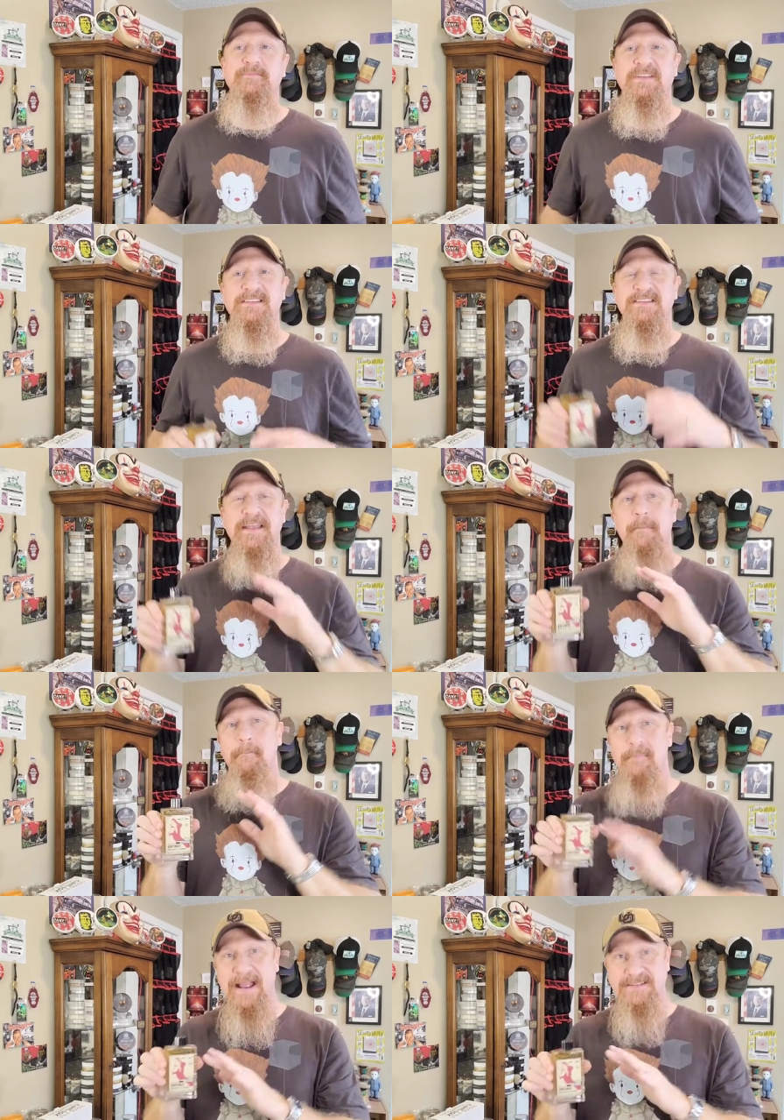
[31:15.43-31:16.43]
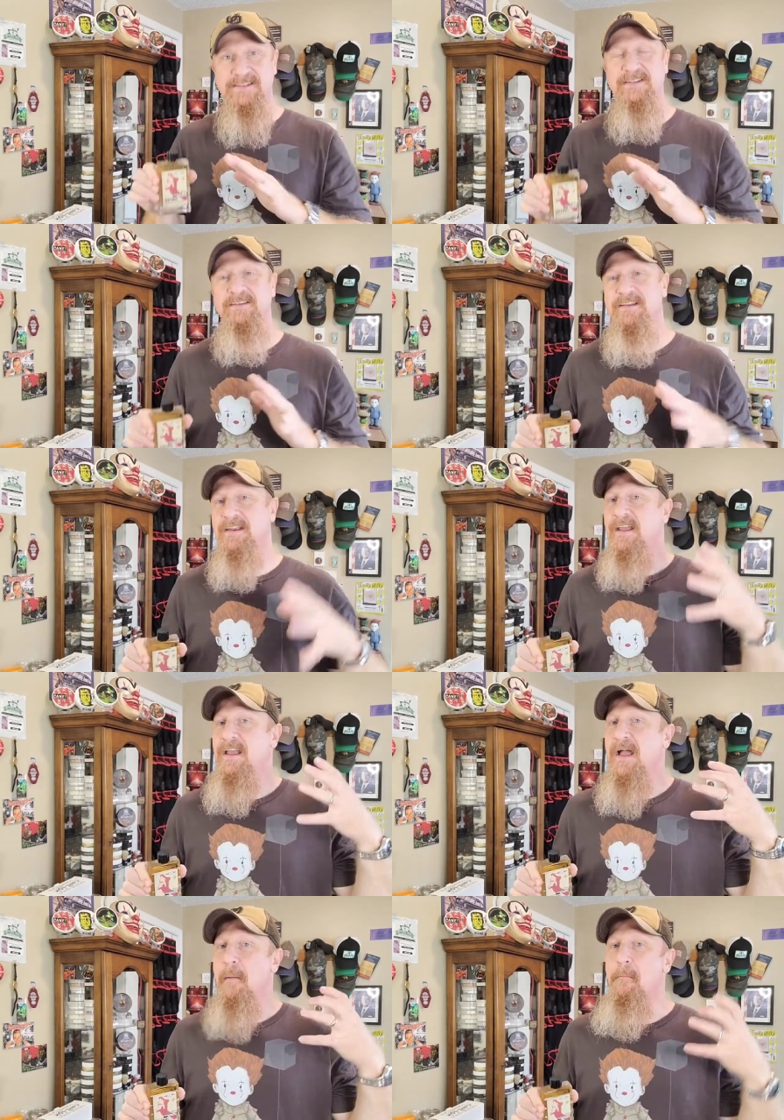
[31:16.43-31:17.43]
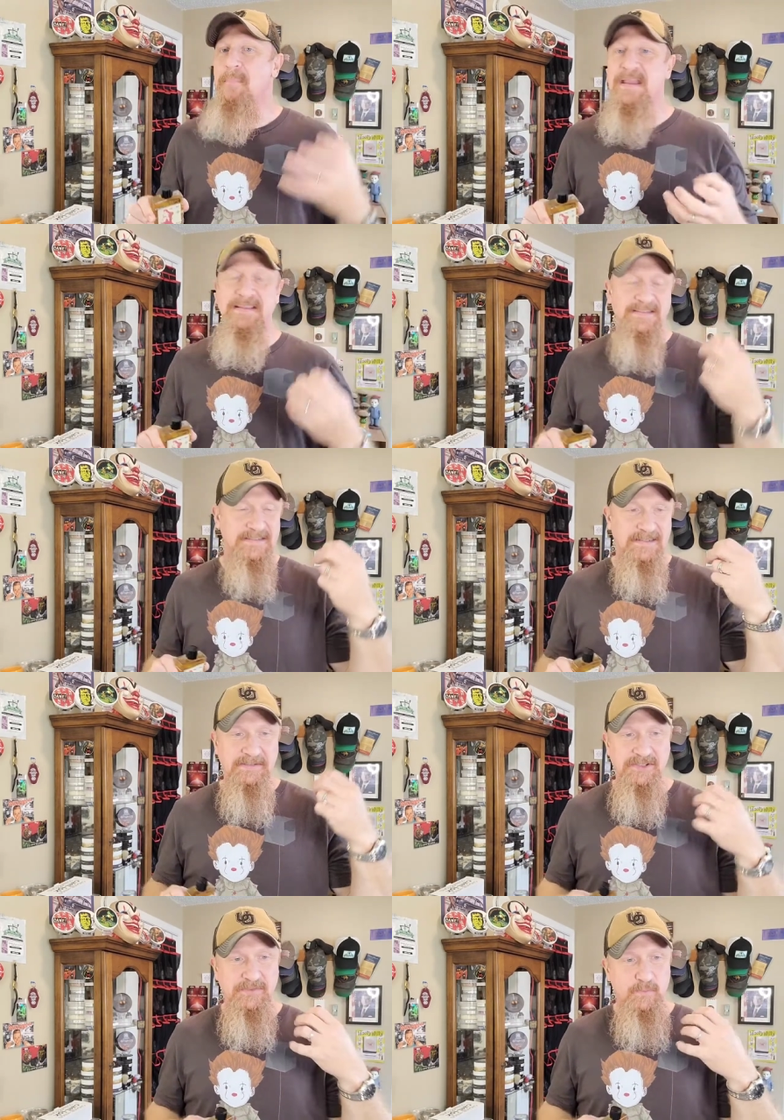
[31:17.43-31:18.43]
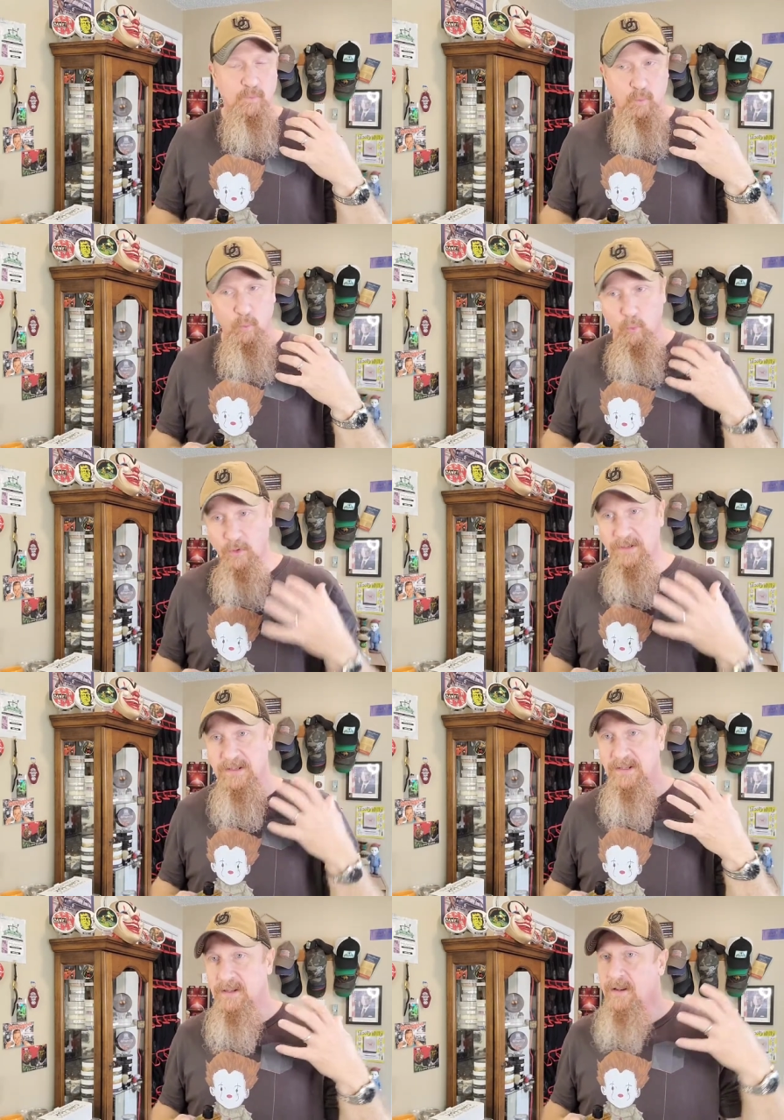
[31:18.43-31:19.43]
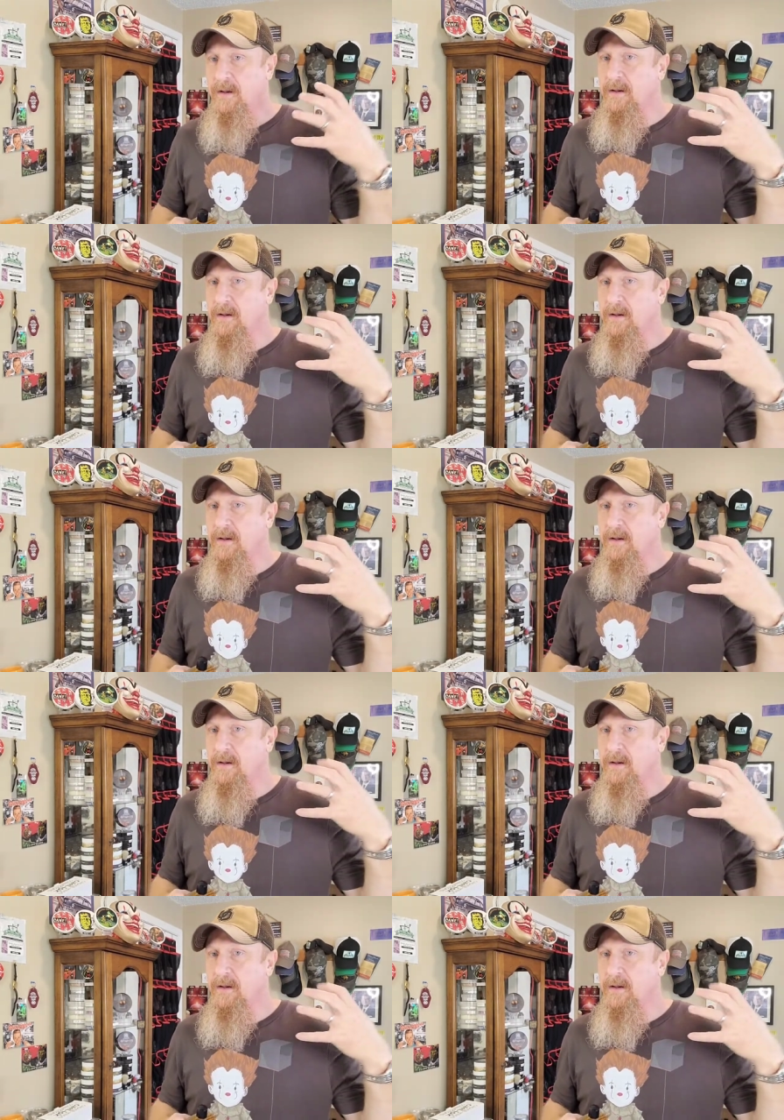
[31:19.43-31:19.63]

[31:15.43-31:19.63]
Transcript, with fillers: this is a masculine, amazing, woody.